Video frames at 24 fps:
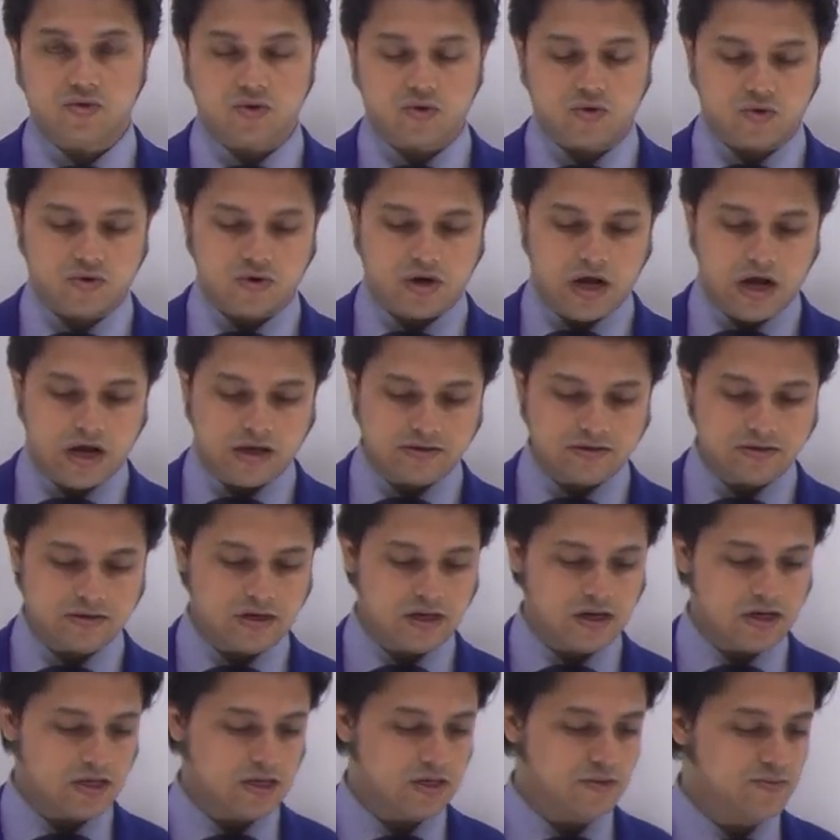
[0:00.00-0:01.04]
or other
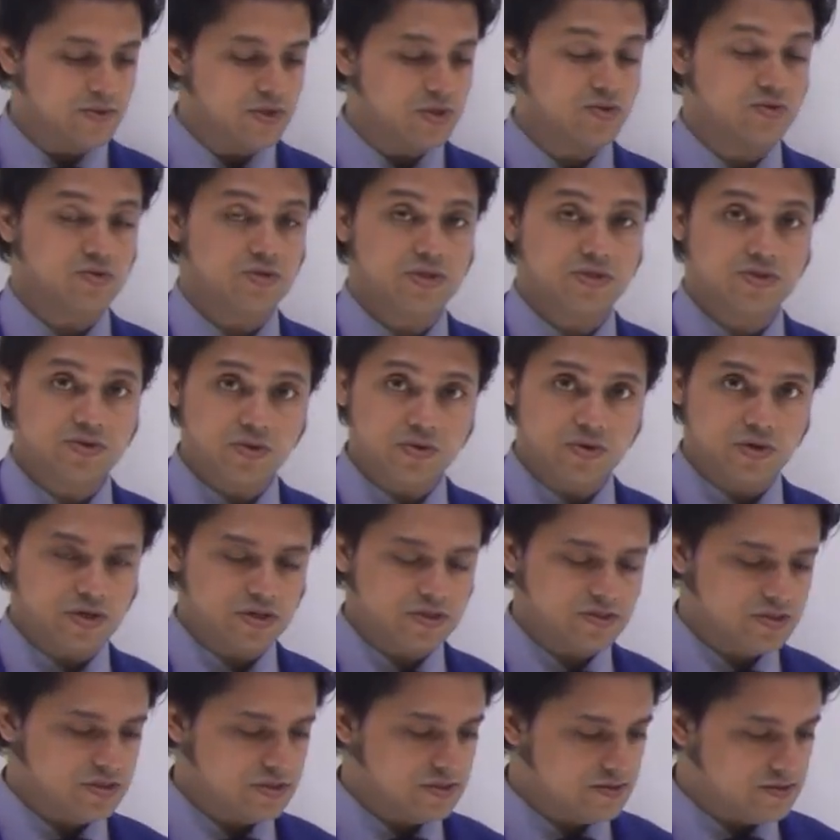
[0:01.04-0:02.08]
connective tissue
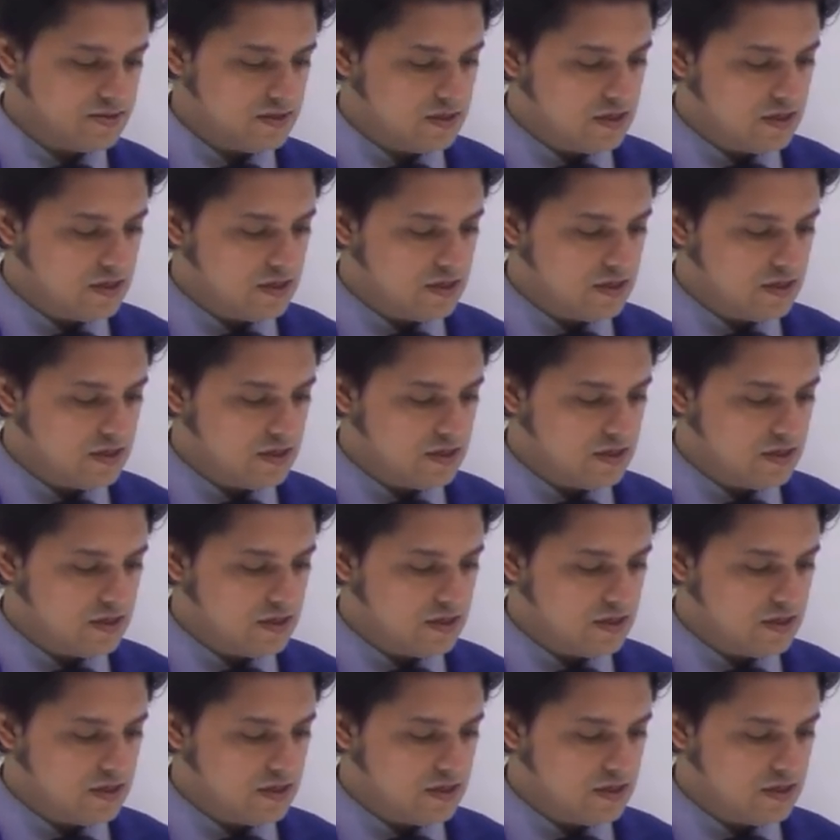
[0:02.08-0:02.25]
disorders.